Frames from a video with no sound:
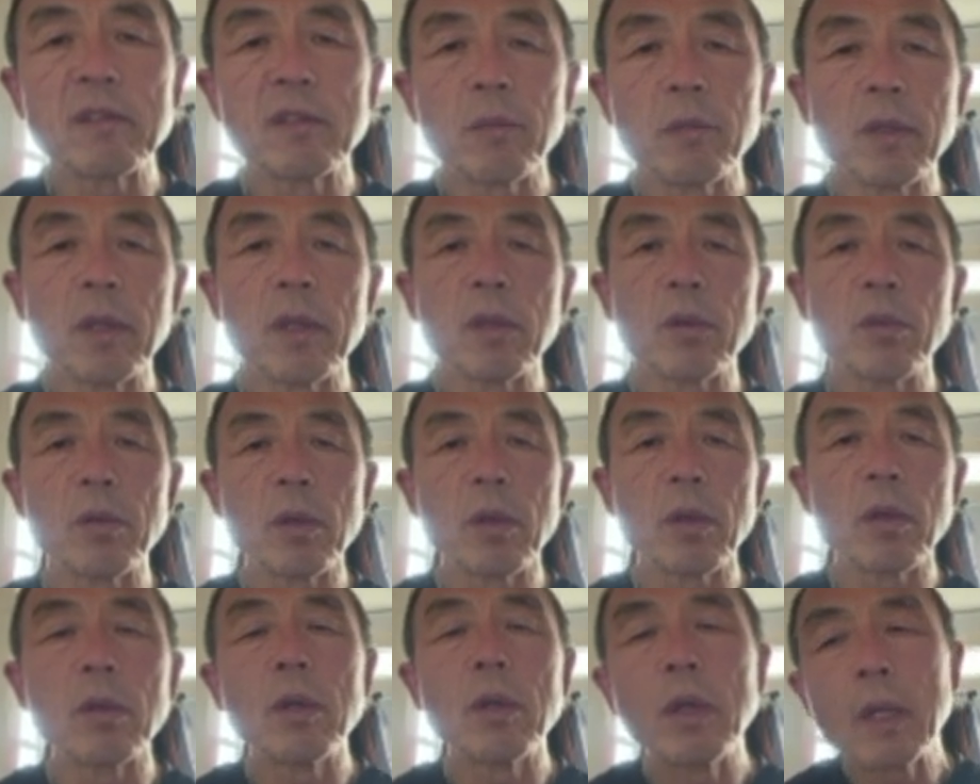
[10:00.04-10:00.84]
big
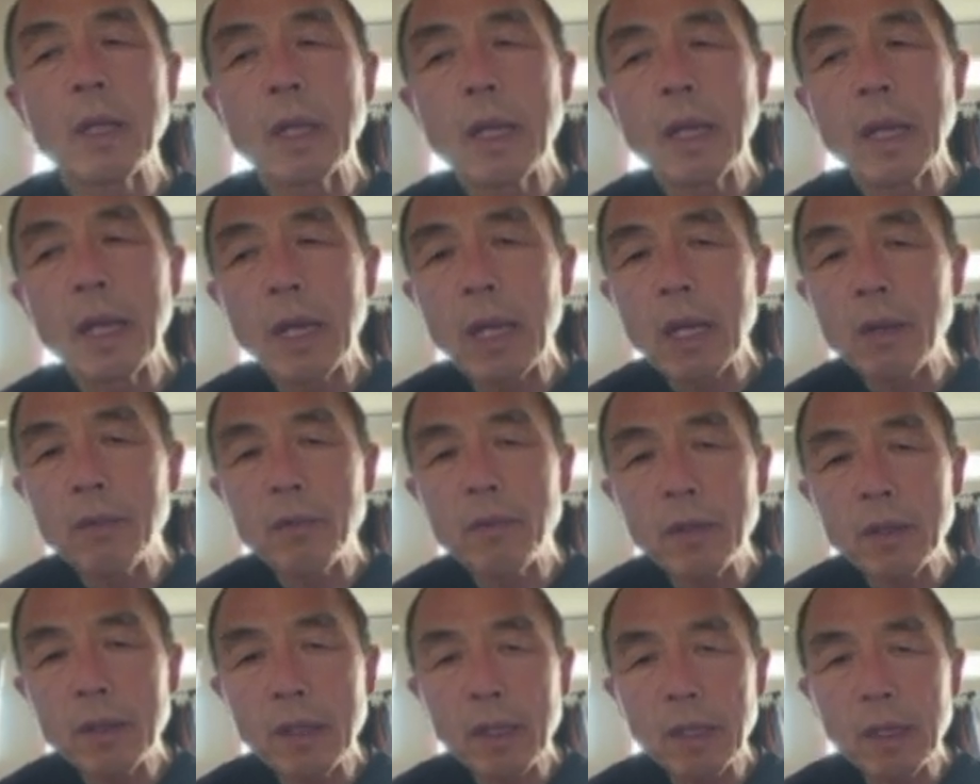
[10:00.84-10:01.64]
role.
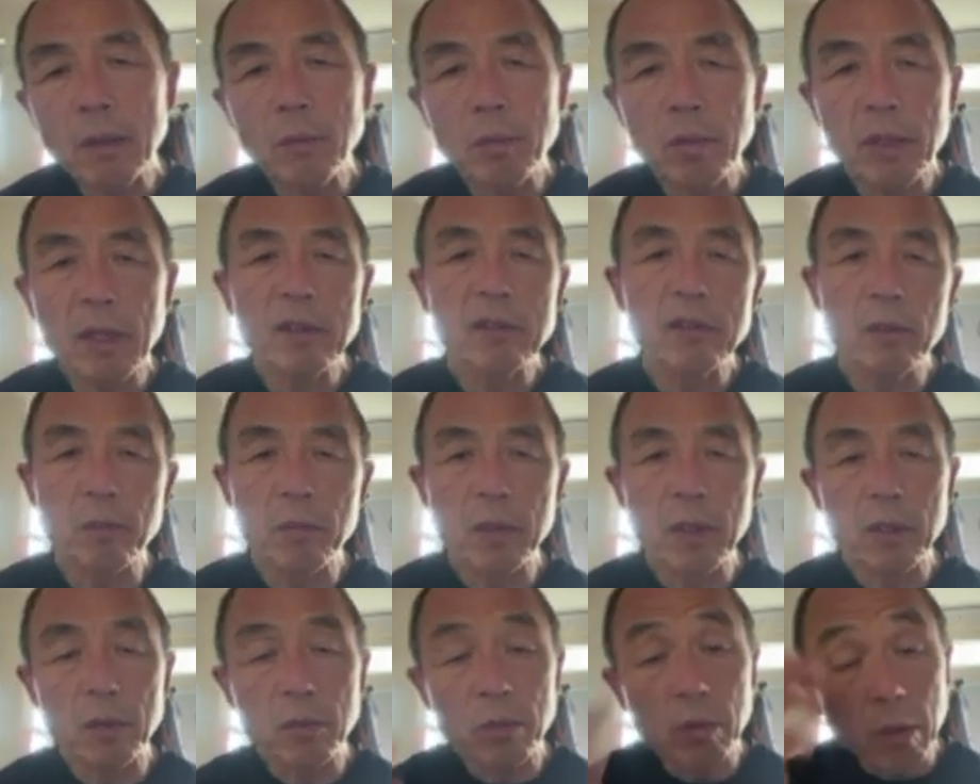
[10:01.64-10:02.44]
Everything plays a
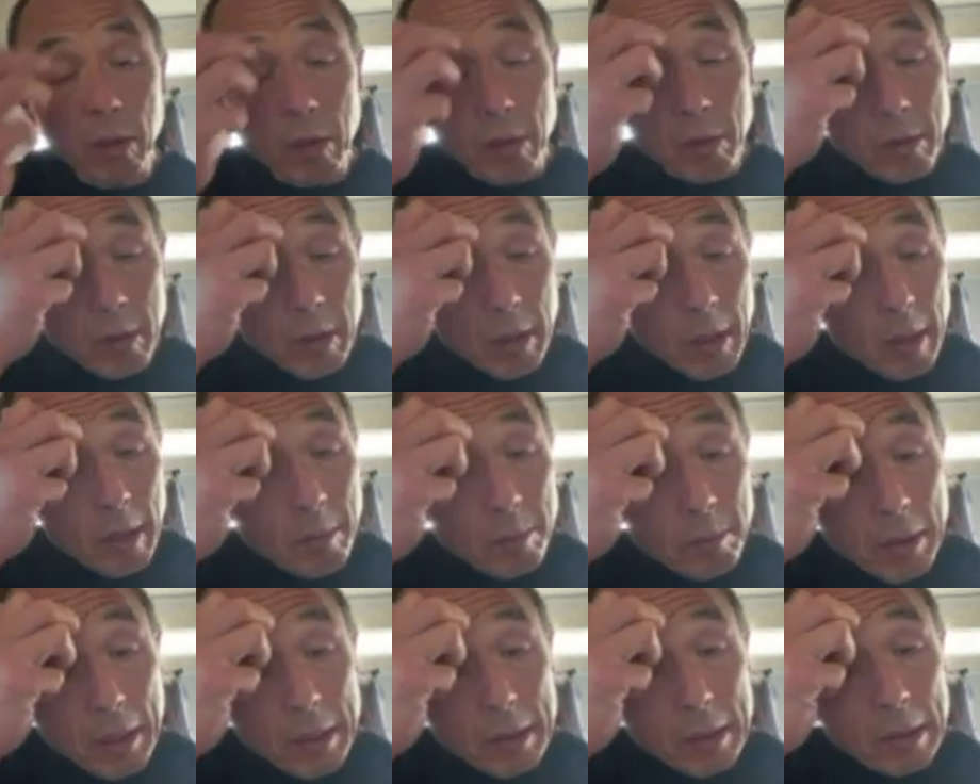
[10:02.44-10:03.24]
big role.
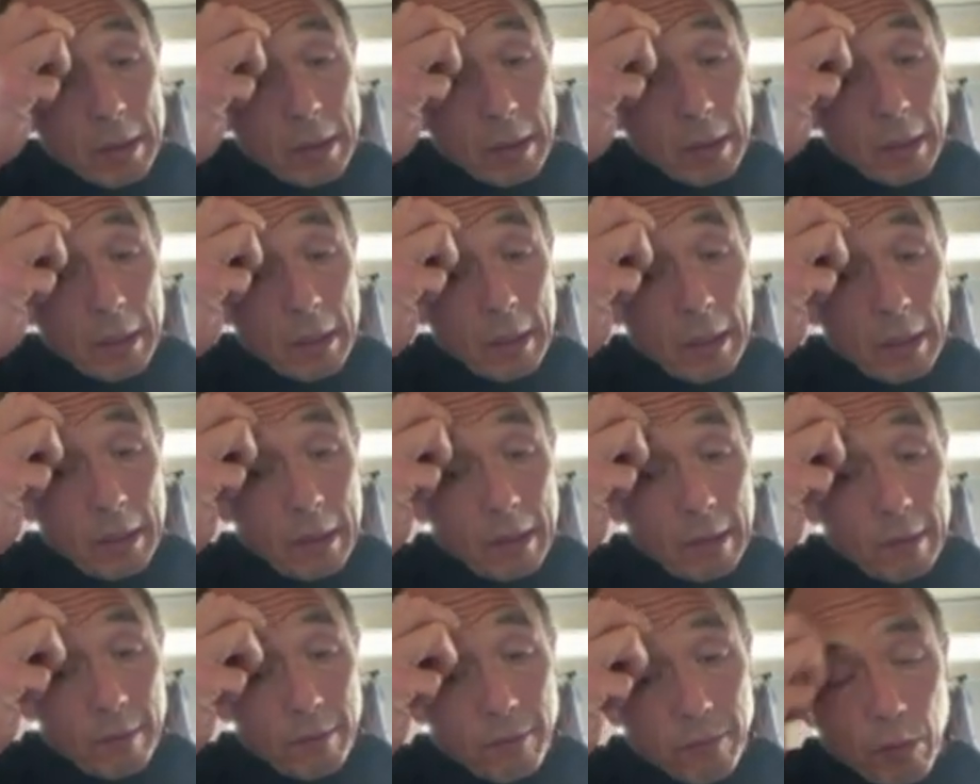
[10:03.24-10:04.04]
But
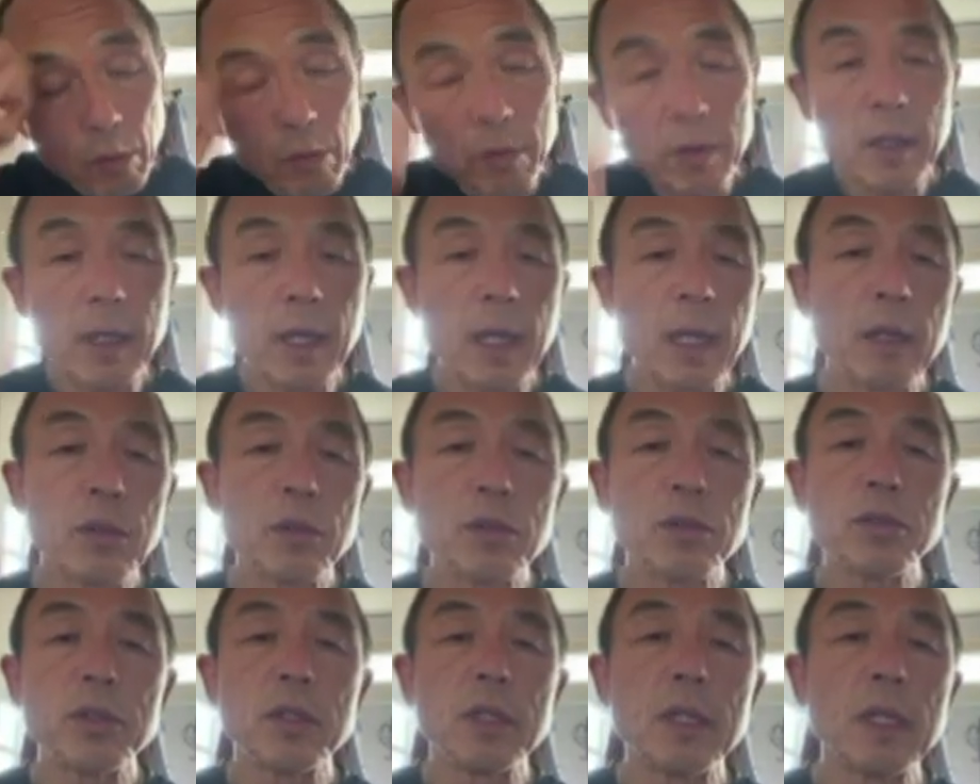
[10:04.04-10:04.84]
the folding
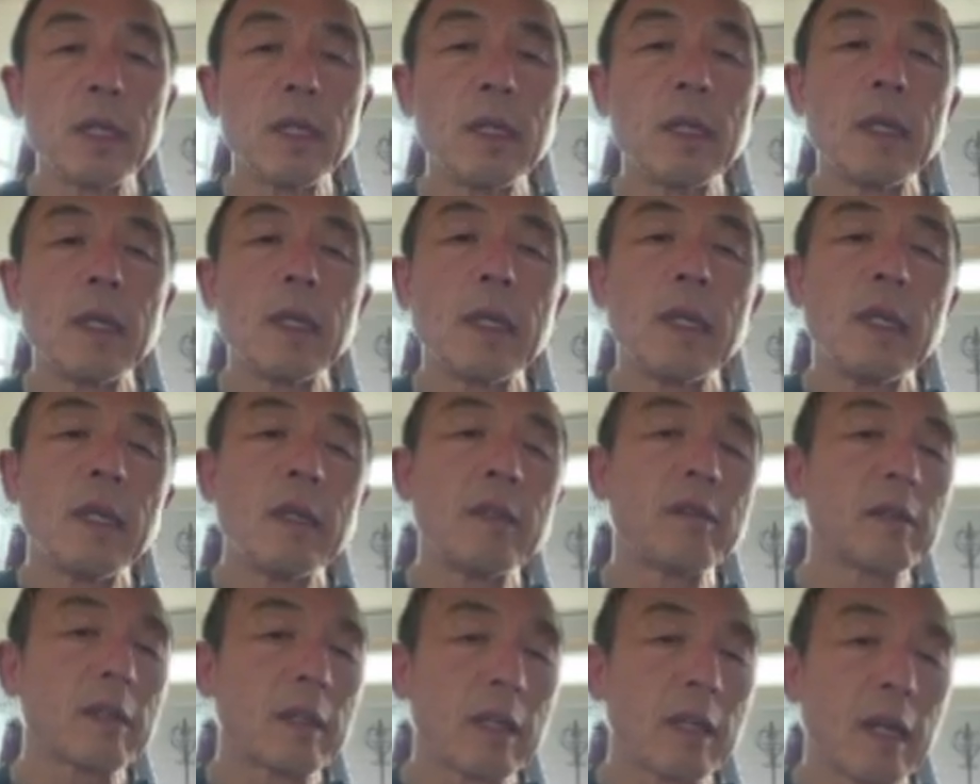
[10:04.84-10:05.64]
energy
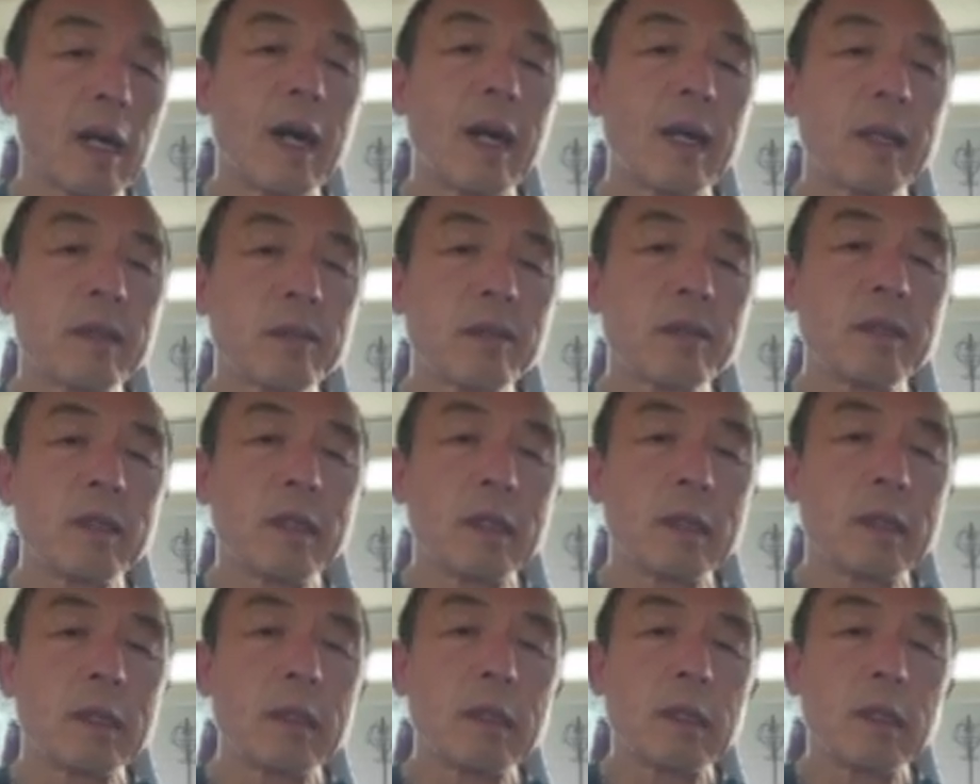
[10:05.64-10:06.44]
is a
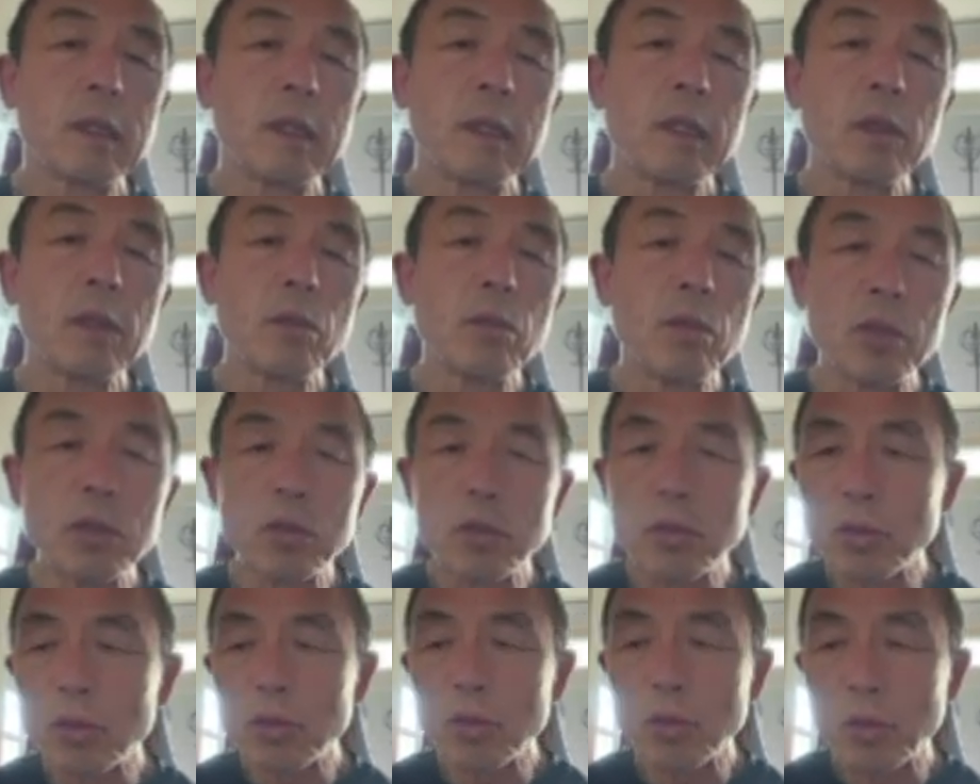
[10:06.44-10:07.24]
constant when
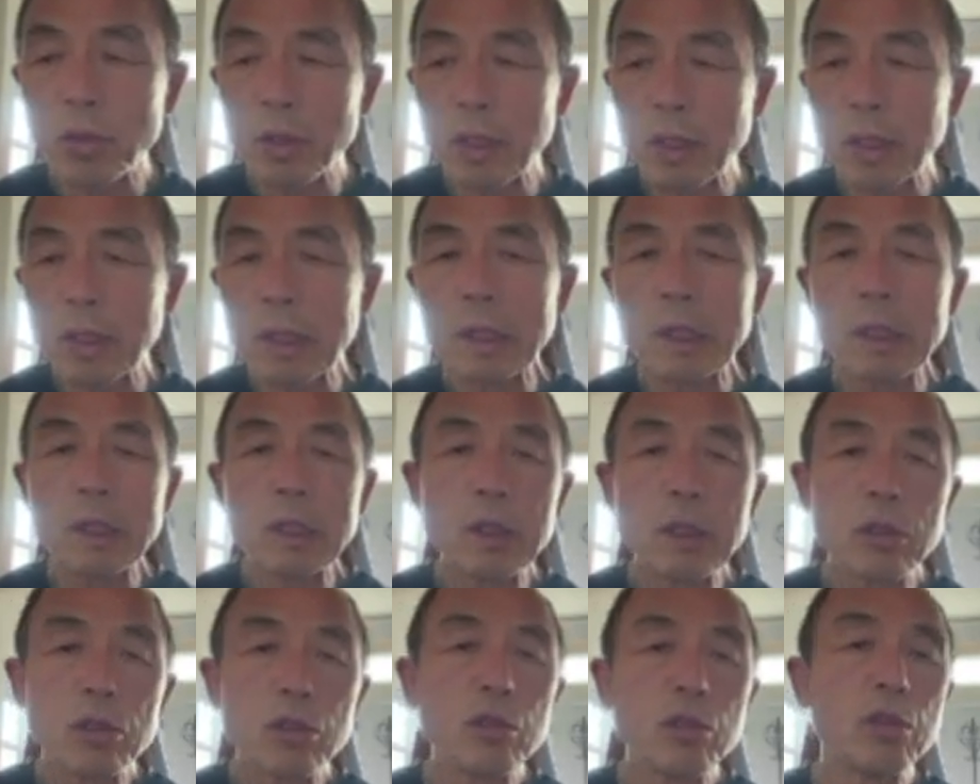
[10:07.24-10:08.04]
you're doing
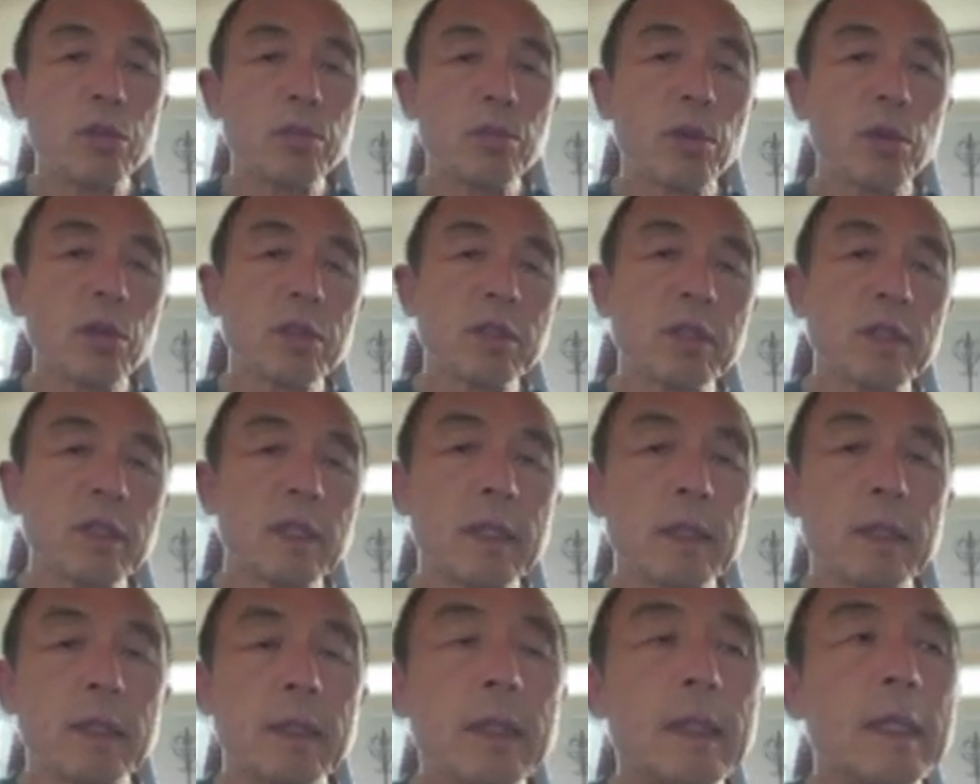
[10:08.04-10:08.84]

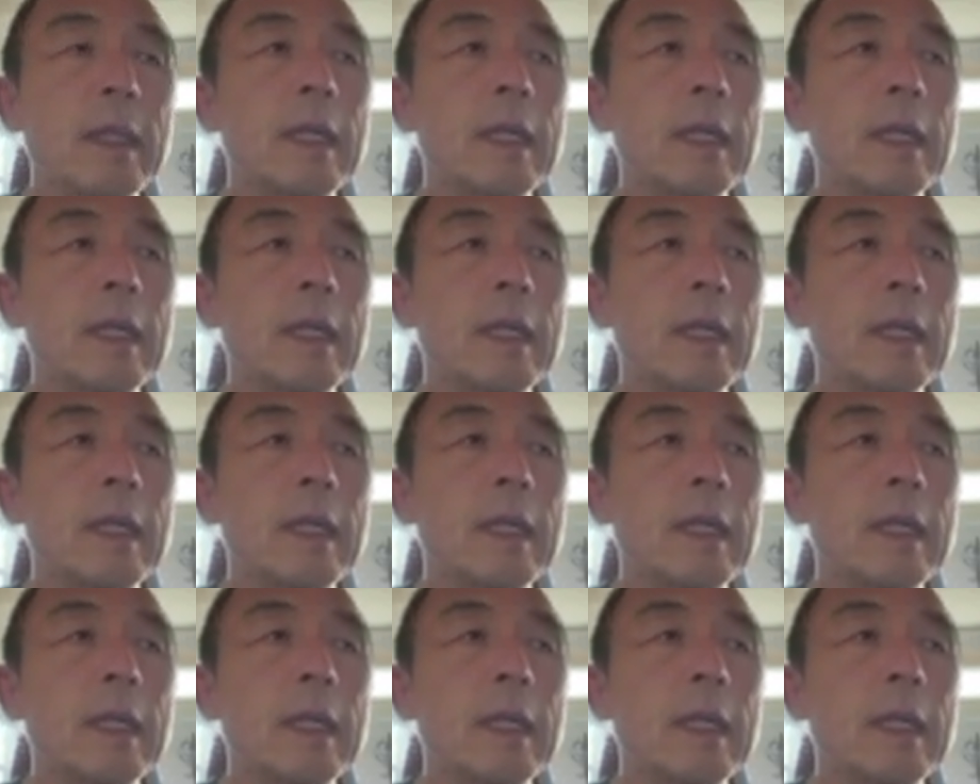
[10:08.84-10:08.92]
two-person